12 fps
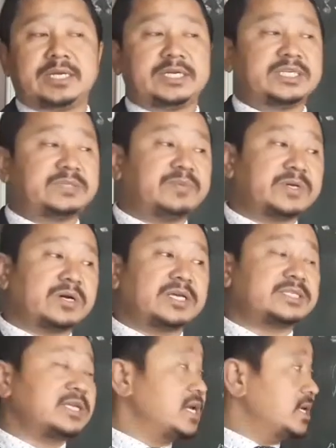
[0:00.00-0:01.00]
It is
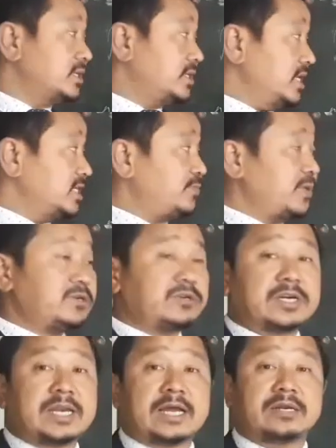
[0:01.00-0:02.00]
because this
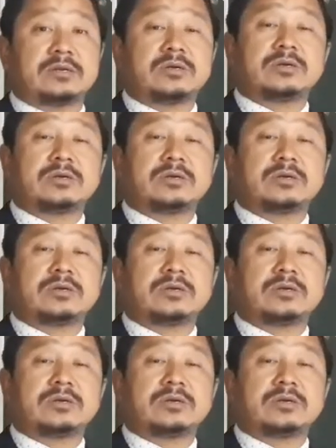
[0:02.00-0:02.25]
pituitary gland